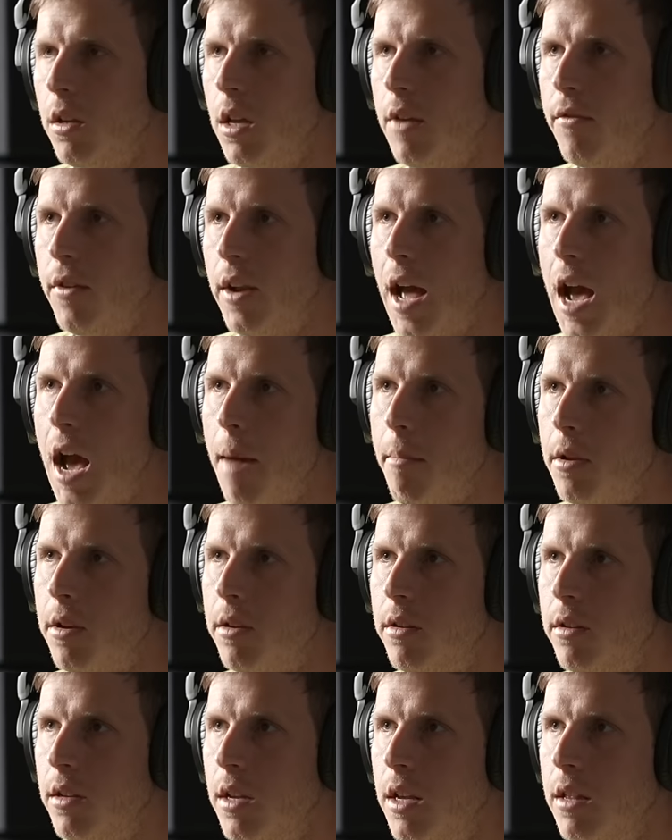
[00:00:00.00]
If it
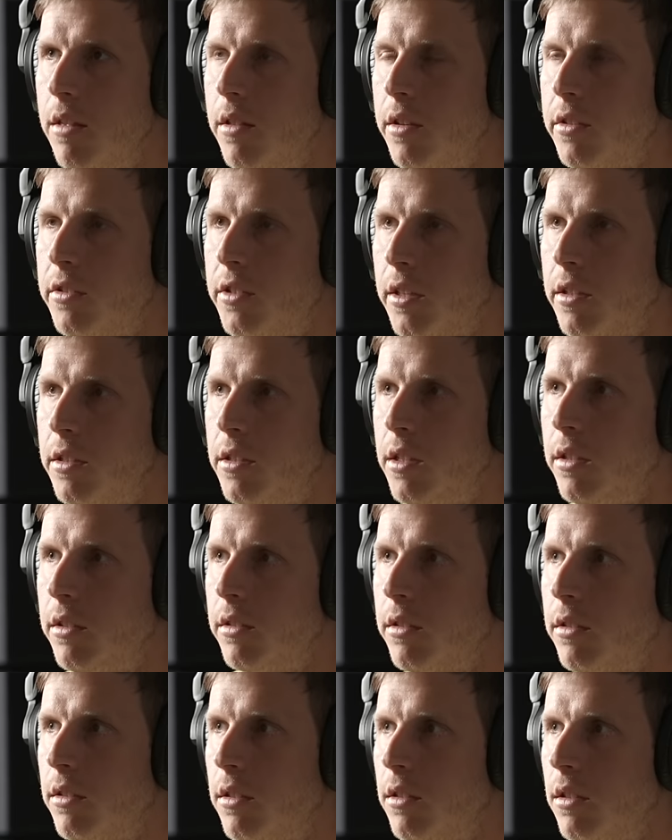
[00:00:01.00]
happened in the
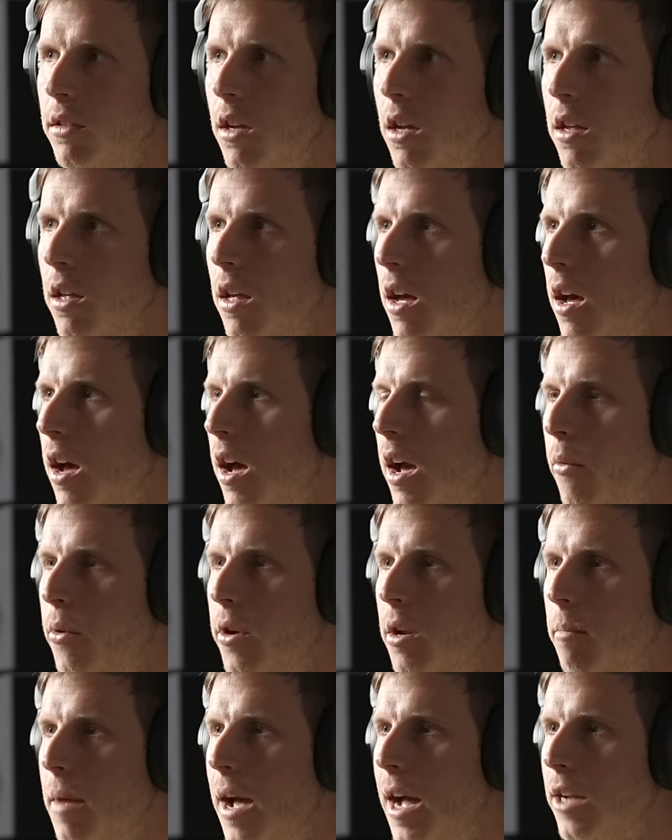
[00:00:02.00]
60s, I
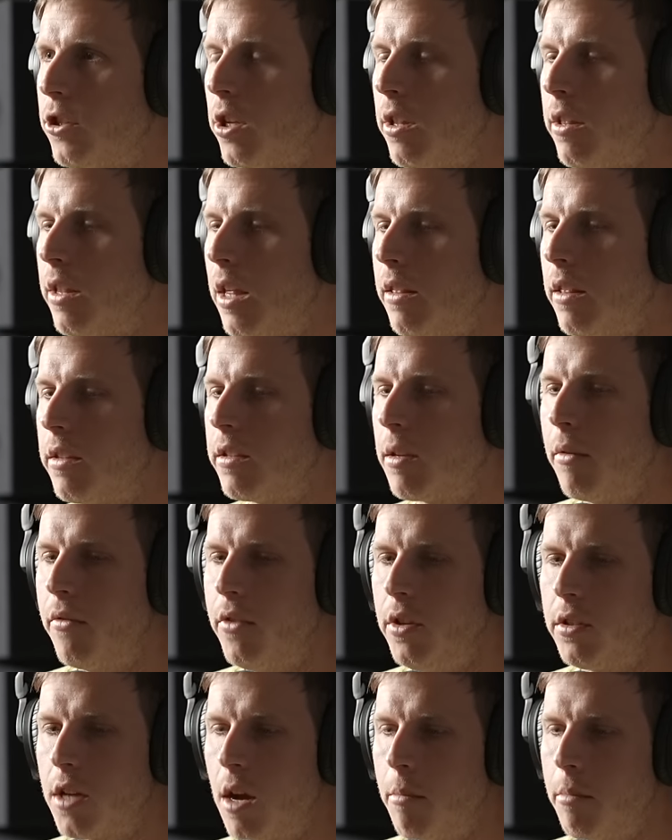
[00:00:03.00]
would imagine that some of
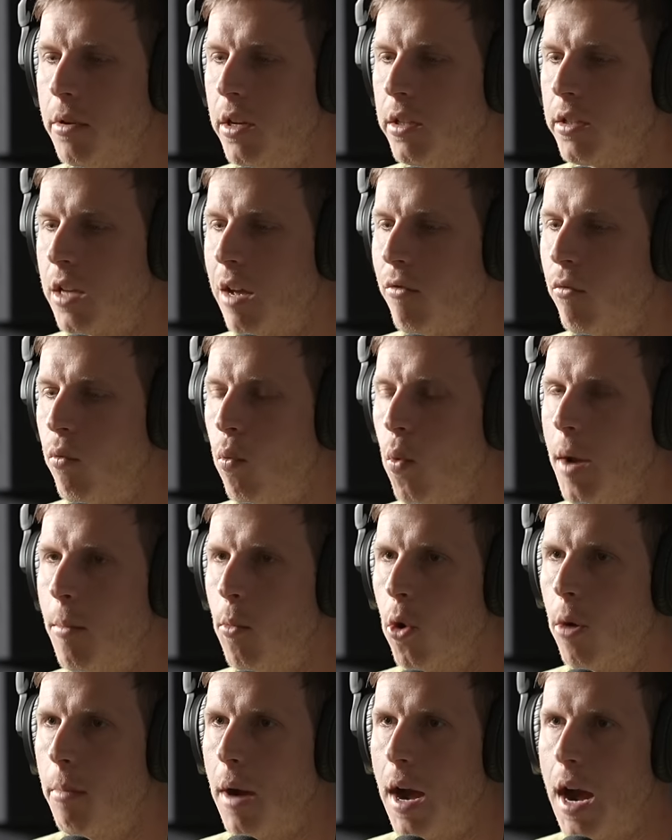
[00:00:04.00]
these companies have way
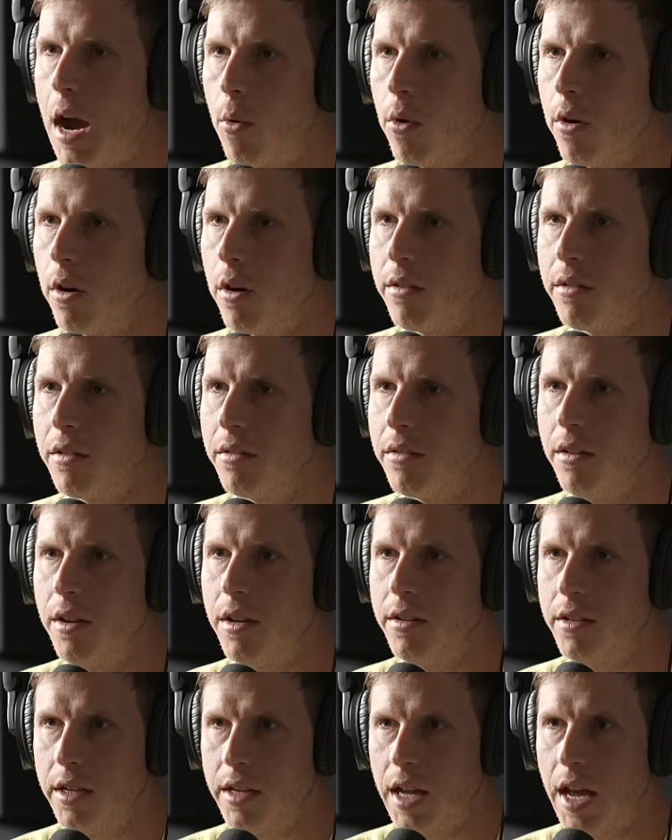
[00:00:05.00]
more power
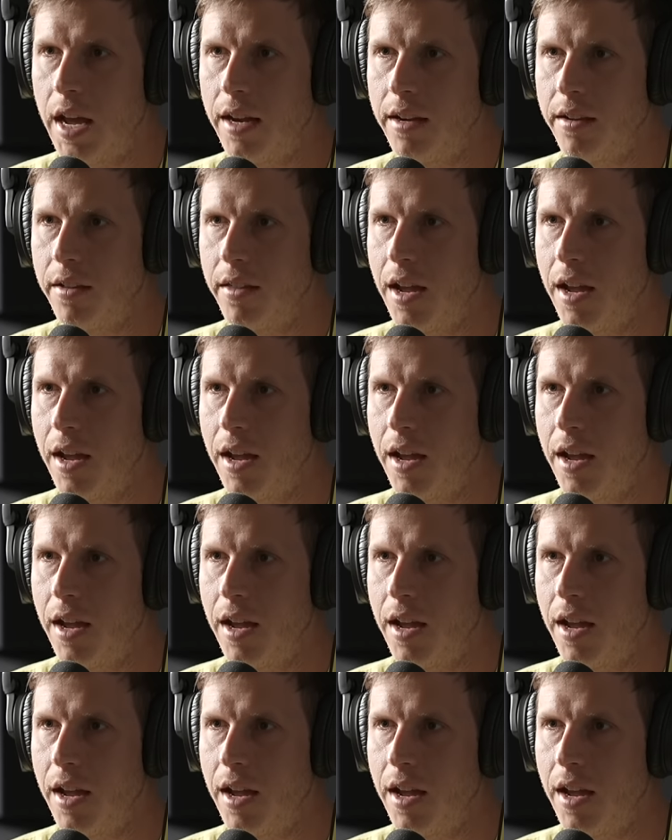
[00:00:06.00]
today.